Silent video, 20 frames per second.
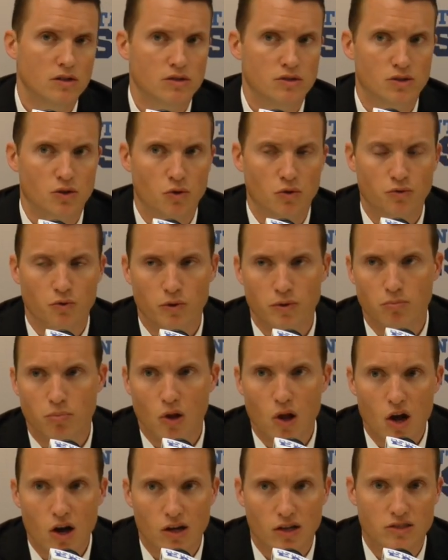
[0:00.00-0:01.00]
So if we
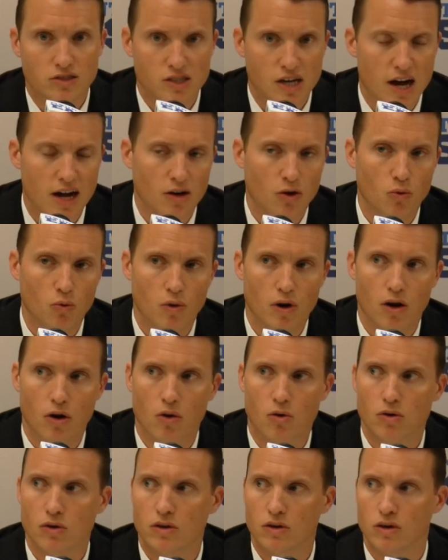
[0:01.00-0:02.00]
block and tackle
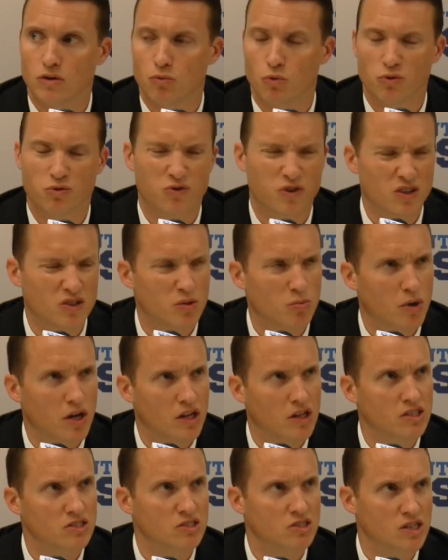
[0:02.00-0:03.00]
well and we're
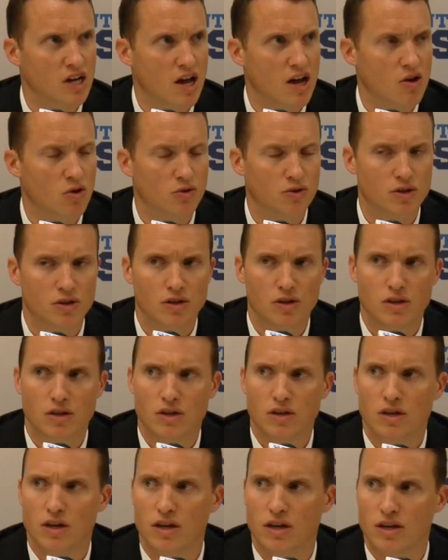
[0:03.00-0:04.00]
fundamentally sound
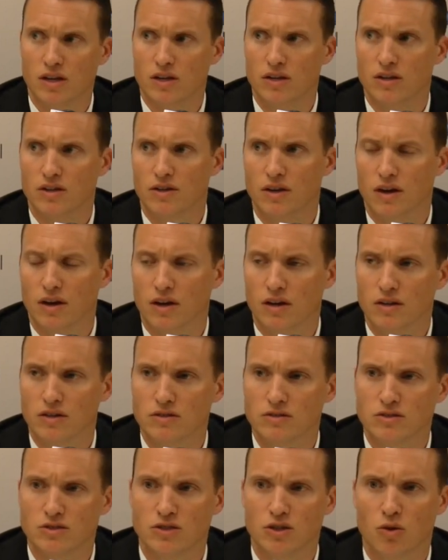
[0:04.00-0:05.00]
and, uh,
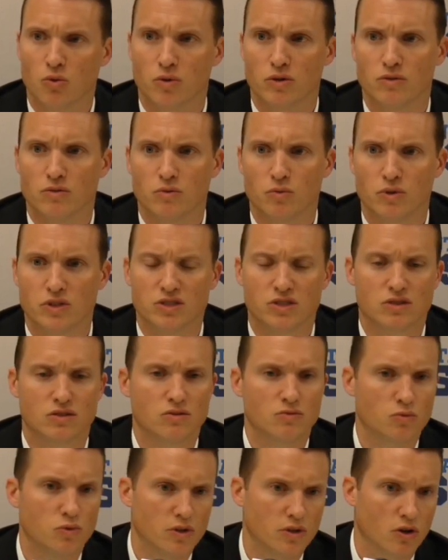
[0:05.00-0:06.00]
you know, we, we,
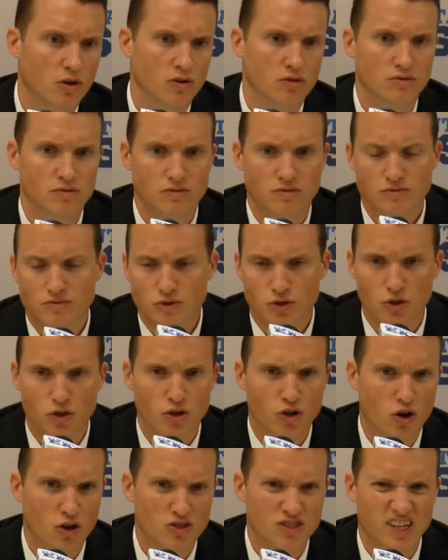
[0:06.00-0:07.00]
we are
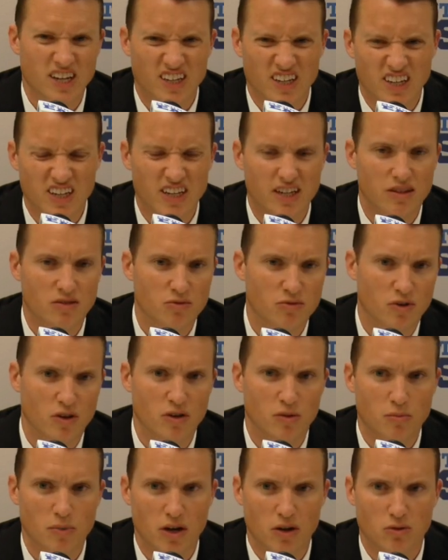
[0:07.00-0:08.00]
good in our technique and
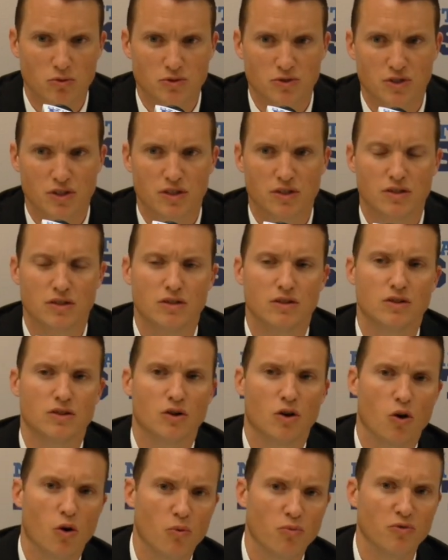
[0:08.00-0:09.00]
fundamentals, then, you
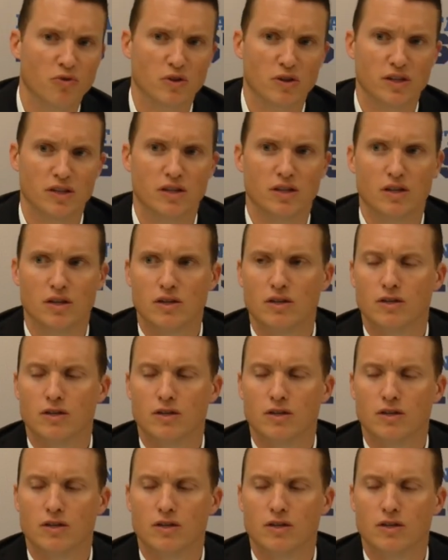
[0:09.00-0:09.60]
know, hopefully,